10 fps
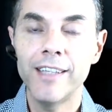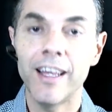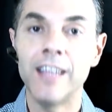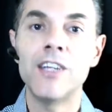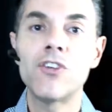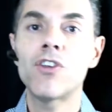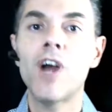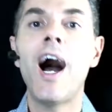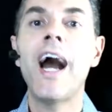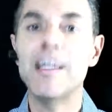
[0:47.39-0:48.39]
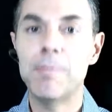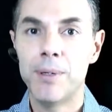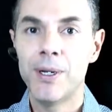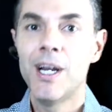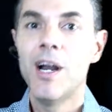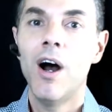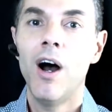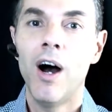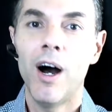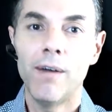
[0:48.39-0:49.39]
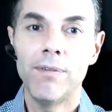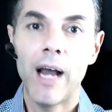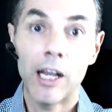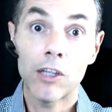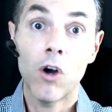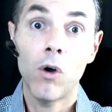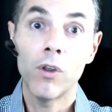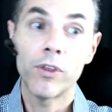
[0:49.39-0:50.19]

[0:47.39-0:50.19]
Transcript: and each type of alcohol.